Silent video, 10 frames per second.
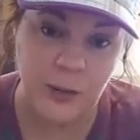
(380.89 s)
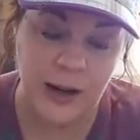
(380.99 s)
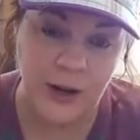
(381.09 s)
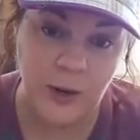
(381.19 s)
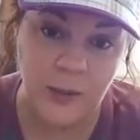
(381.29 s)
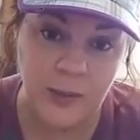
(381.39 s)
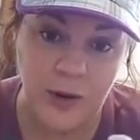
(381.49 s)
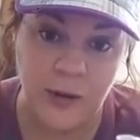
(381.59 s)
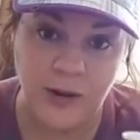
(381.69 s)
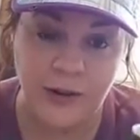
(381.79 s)
when I know I'm going to
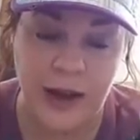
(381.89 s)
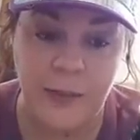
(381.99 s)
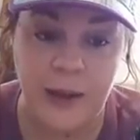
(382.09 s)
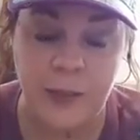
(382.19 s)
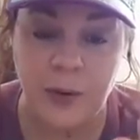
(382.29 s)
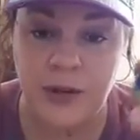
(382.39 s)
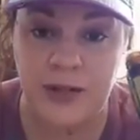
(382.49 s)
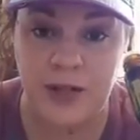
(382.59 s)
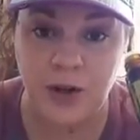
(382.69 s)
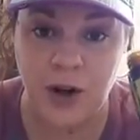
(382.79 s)
be around a lot of people,
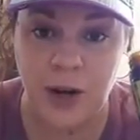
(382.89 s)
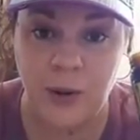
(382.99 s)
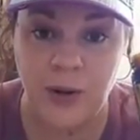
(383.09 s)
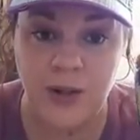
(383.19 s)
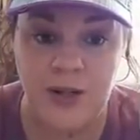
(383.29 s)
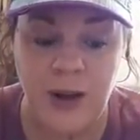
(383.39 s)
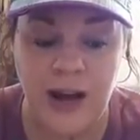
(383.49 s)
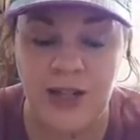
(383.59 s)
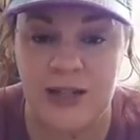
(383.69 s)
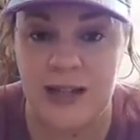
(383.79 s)
this is a great oil. So
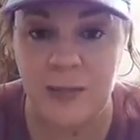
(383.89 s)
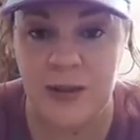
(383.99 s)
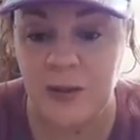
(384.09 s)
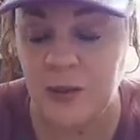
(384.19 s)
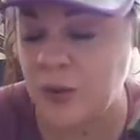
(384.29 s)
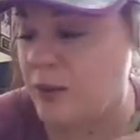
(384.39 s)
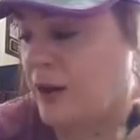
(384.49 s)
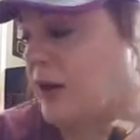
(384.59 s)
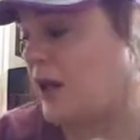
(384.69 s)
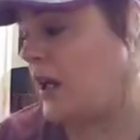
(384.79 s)
I just keep this one with
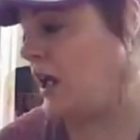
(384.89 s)
me.